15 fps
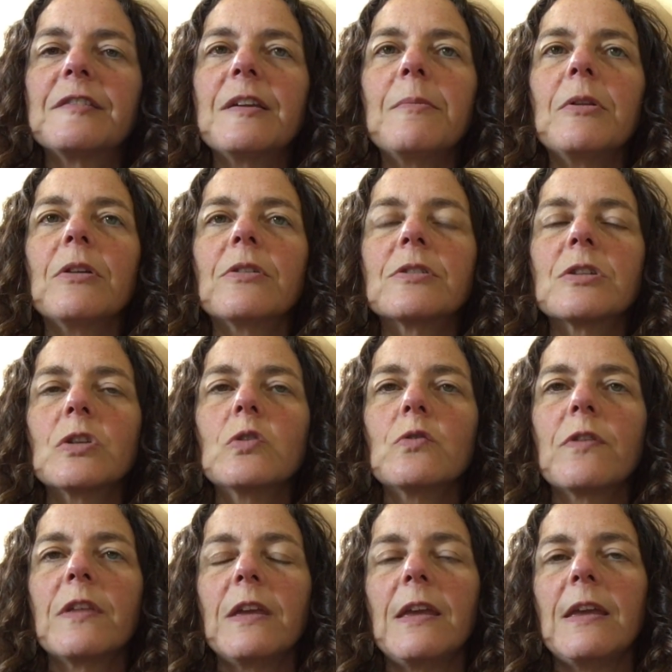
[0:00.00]
similar to
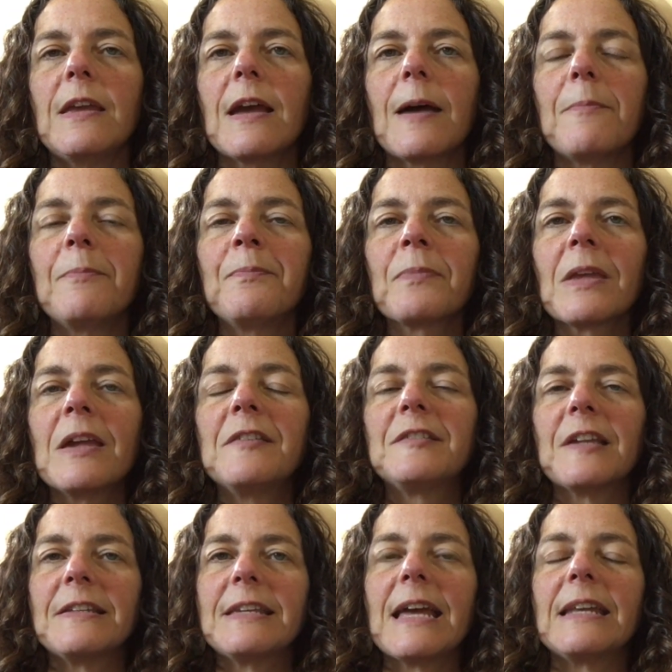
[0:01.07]
the
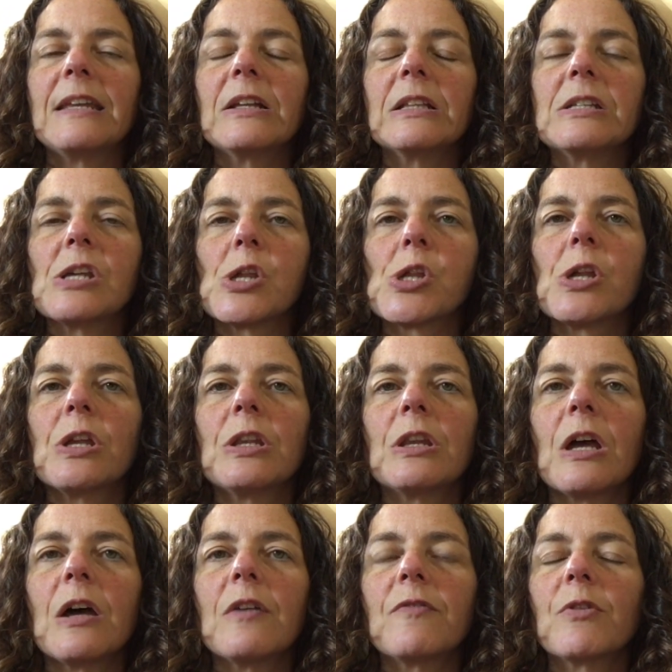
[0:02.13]
Centennial edition
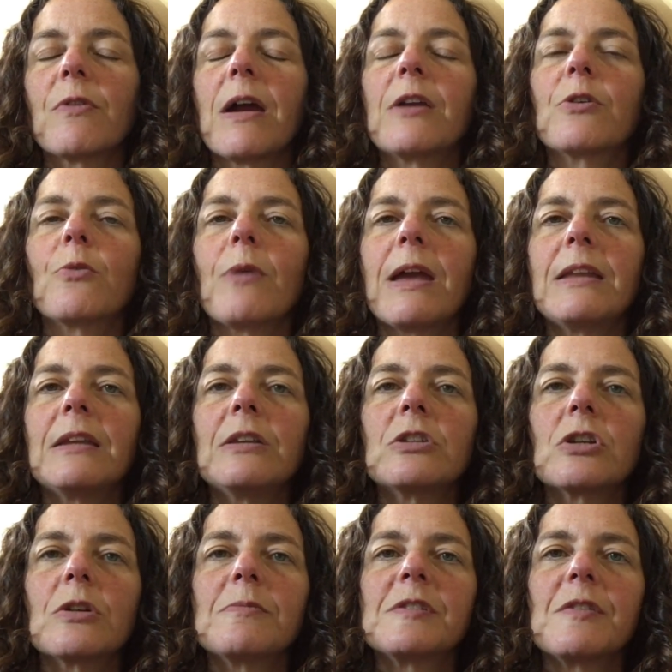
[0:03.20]
of the Rider-Waite in
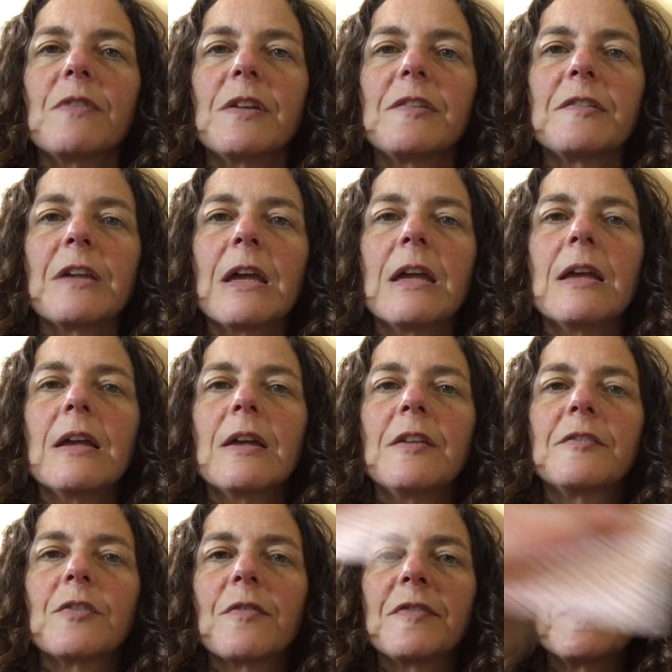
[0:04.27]
terms of its
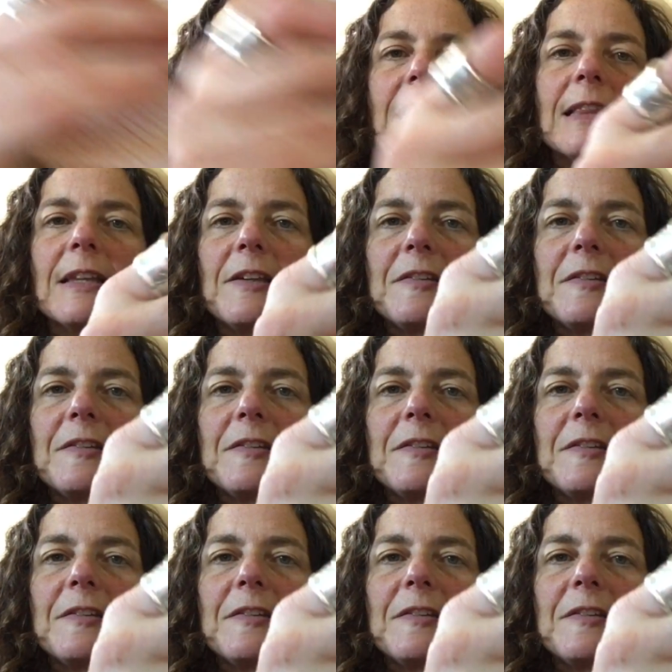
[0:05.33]
sort of slightly